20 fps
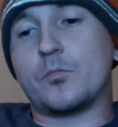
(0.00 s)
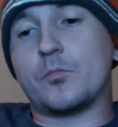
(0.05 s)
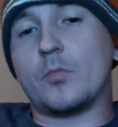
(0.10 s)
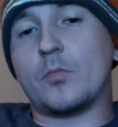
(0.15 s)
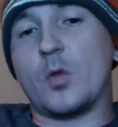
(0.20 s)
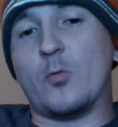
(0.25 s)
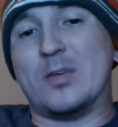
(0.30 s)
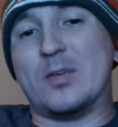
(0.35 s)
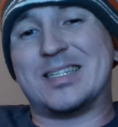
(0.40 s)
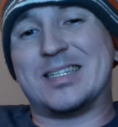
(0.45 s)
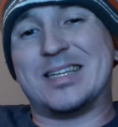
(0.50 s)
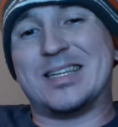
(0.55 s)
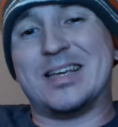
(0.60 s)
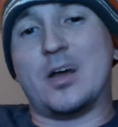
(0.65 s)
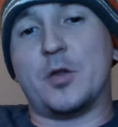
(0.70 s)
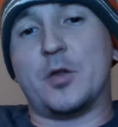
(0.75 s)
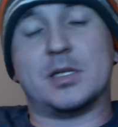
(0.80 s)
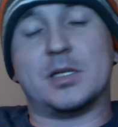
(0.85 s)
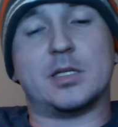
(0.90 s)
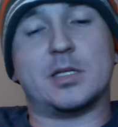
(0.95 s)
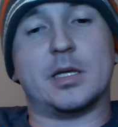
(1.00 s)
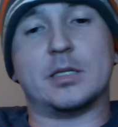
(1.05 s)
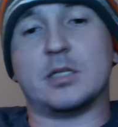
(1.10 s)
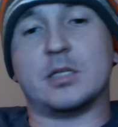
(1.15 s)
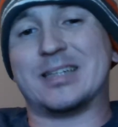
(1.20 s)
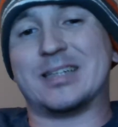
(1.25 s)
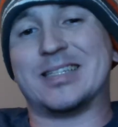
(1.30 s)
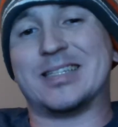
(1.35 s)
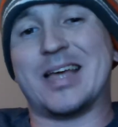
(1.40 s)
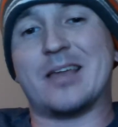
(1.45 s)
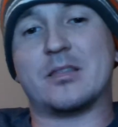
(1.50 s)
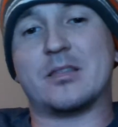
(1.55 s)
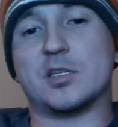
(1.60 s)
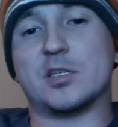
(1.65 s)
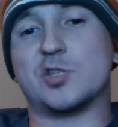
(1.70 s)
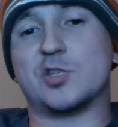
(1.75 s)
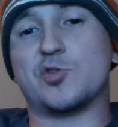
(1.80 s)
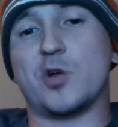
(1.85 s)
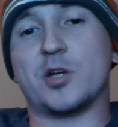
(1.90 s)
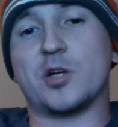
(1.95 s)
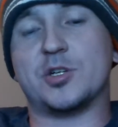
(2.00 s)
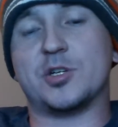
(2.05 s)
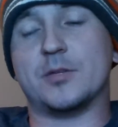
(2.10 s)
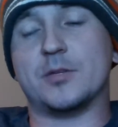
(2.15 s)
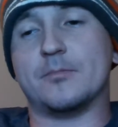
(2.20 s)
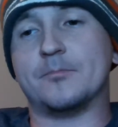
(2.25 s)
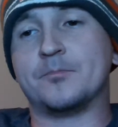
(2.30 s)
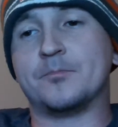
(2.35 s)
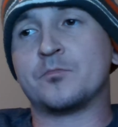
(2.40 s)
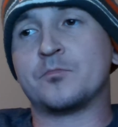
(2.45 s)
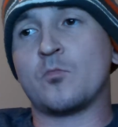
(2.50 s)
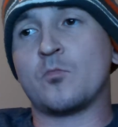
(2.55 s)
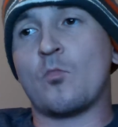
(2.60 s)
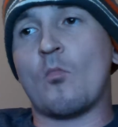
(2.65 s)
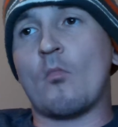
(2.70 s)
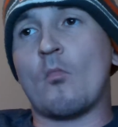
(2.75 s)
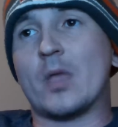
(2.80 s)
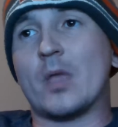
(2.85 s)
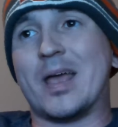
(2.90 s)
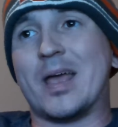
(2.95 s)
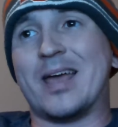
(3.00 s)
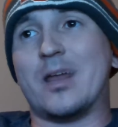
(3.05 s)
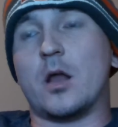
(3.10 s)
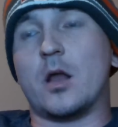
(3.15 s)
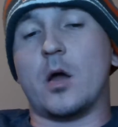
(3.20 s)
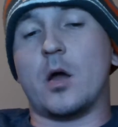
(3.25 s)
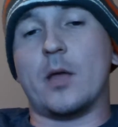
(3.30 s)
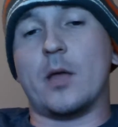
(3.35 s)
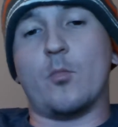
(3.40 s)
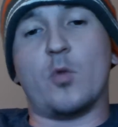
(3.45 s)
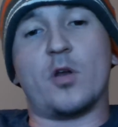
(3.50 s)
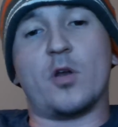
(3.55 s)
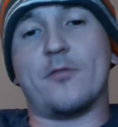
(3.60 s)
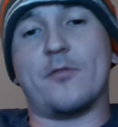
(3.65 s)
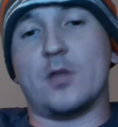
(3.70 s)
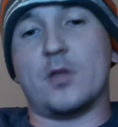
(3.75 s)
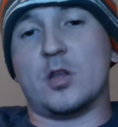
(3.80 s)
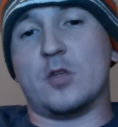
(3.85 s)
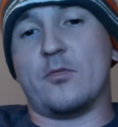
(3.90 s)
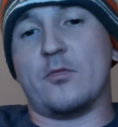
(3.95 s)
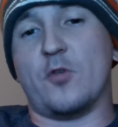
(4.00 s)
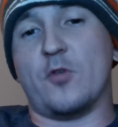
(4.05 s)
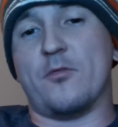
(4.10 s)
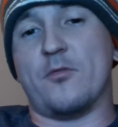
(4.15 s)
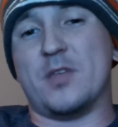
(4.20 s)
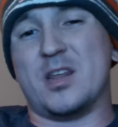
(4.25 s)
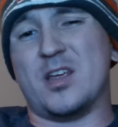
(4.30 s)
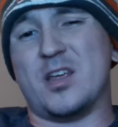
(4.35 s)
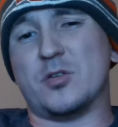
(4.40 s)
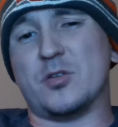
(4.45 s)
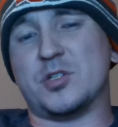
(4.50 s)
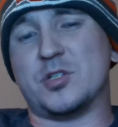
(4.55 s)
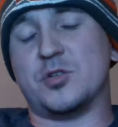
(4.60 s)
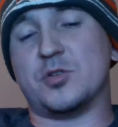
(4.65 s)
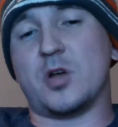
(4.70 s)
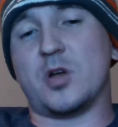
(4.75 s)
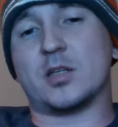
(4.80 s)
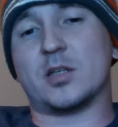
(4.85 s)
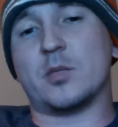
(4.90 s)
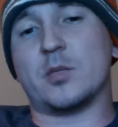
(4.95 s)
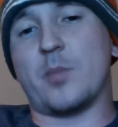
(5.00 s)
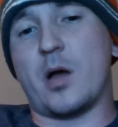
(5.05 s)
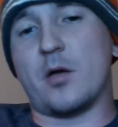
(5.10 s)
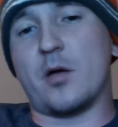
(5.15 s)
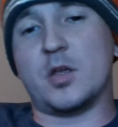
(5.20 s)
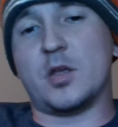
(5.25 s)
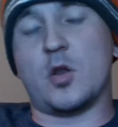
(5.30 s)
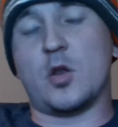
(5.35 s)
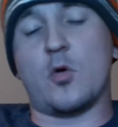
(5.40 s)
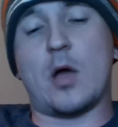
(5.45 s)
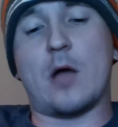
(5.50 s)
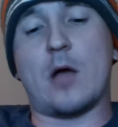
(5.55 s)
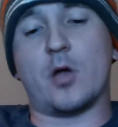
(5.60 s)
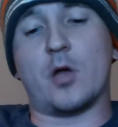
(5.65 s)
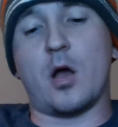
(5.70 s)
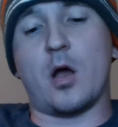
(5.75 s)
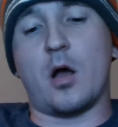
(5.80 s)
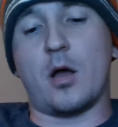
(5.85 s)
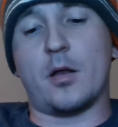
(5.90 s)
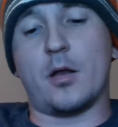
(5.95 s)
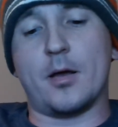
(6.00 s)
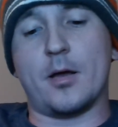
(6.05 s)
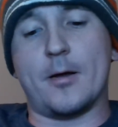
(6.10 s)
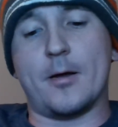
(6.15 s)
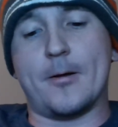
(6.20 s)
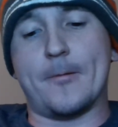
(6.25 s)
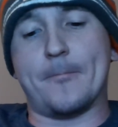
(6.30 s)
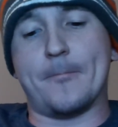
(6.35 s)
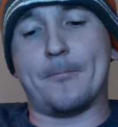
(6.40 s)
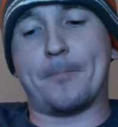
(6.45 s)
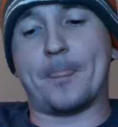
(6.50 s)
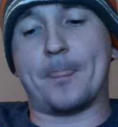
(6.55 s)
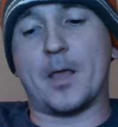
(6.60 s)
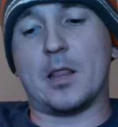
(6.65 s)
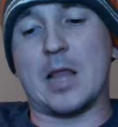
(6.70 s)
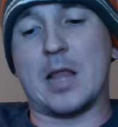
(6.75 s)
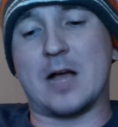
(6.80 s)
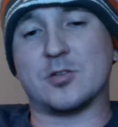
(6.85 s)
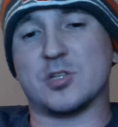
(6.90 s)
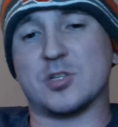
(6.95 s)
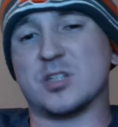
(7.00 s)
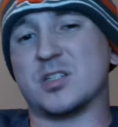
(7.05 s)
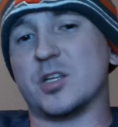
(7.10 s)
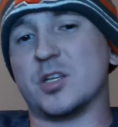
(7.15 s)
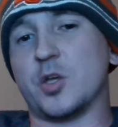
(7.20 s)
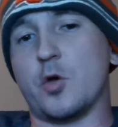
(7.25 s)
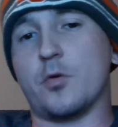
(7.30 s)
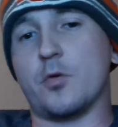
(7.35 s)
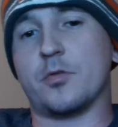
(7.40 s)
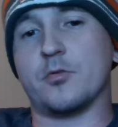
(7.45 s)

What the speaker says: we see all these things like death, destruction, And in one of your videos, you talked about, how God allows us to go through